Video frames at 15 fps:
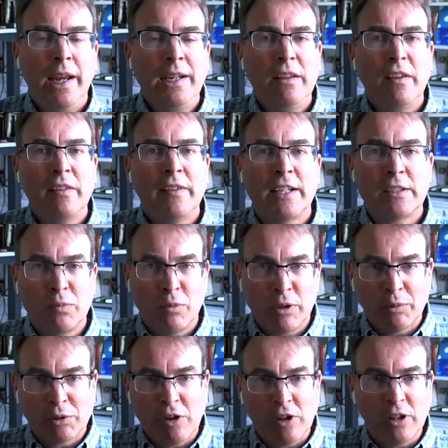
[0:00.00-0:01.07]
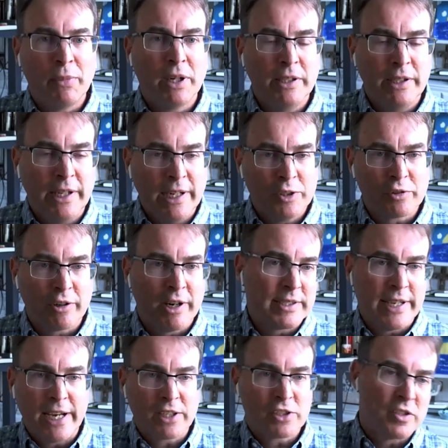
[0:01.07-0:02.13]
anything that is what i would call a mundane
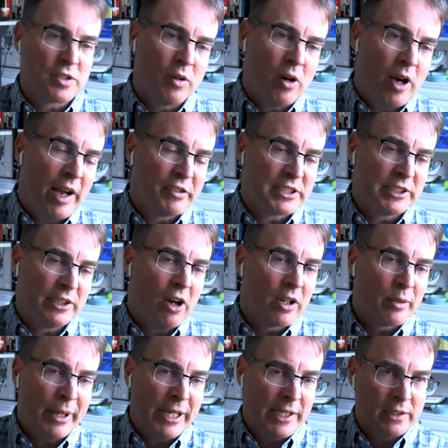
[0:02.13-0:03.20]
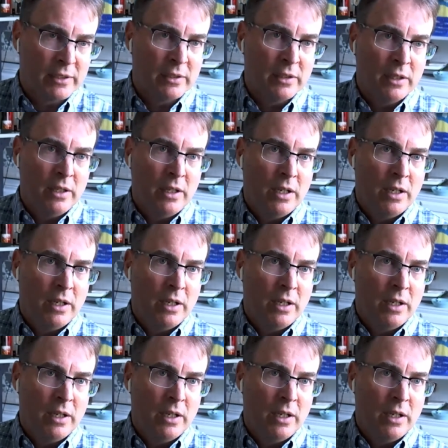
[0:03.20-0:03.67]
transaction so obviously automating